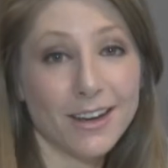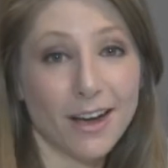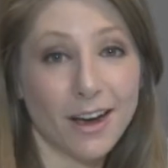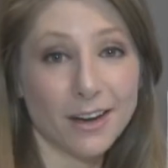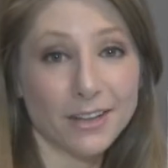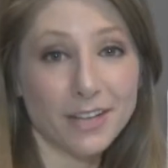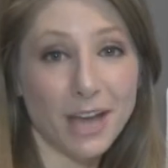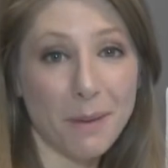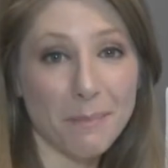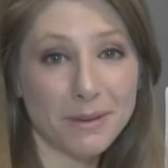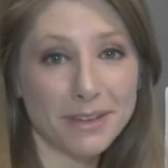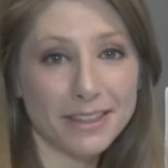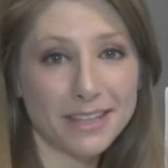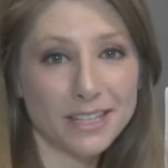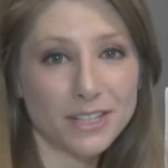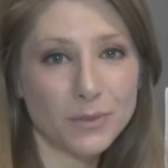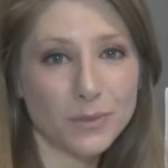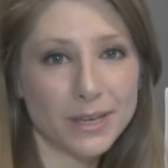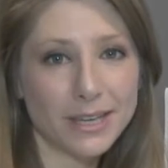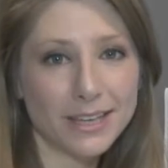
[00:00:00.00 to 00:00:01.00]
Our topic
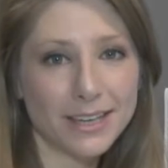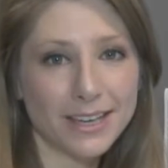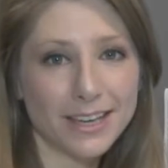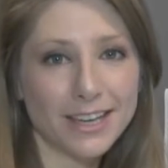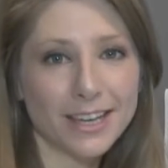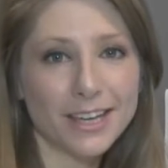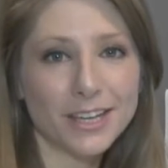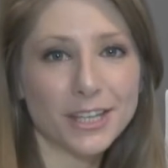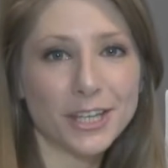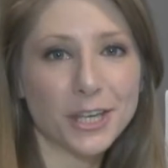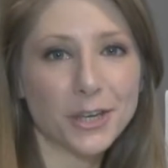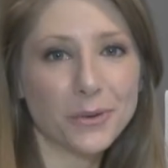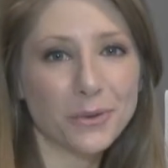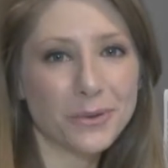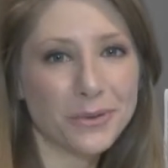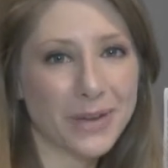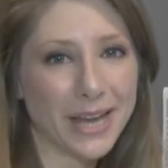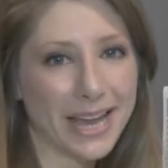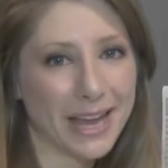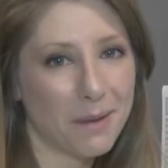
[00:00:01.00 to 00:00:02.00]
this week,
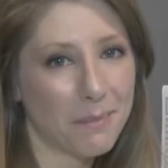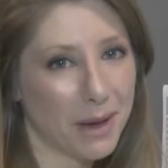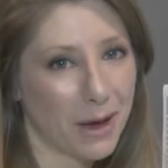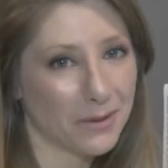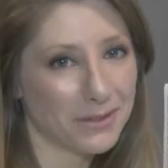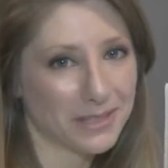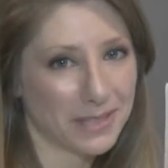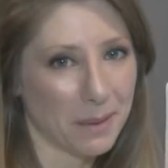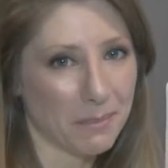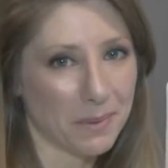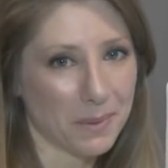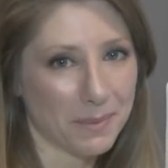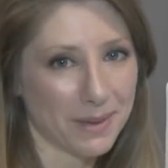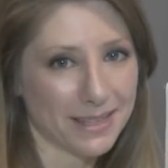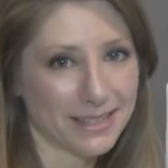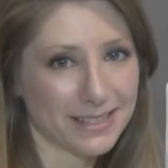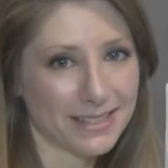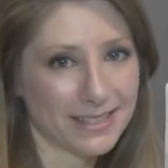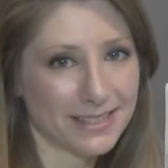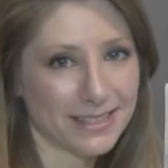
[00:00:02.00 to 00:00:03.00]
Q&A about
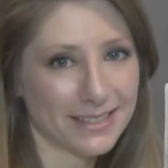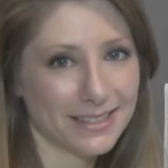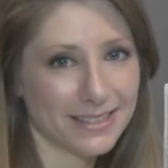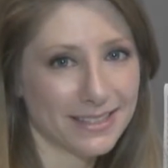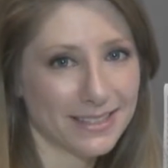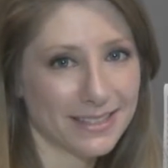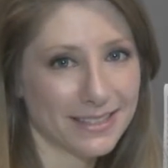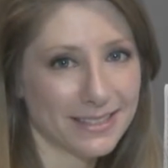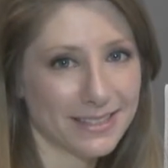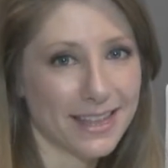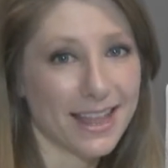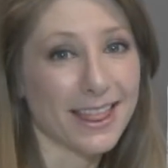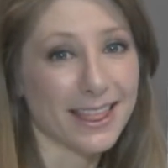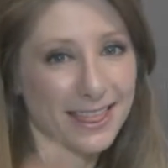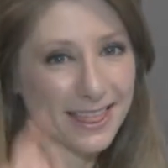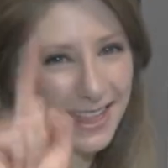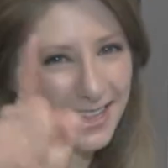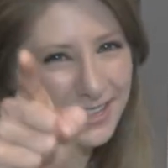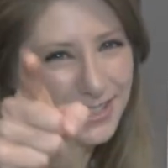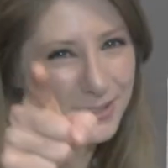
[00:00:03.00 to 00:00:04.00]
supplements.
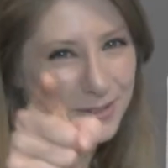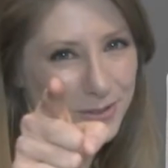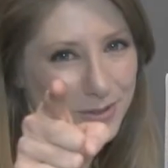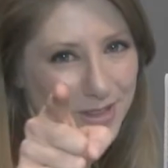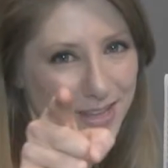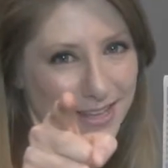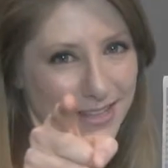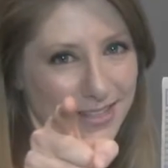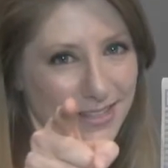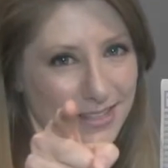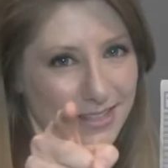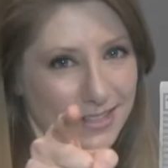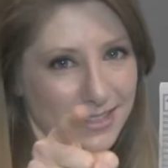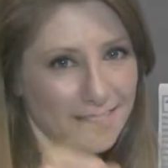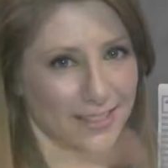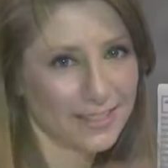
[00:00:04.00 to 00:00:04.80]
Let's do this.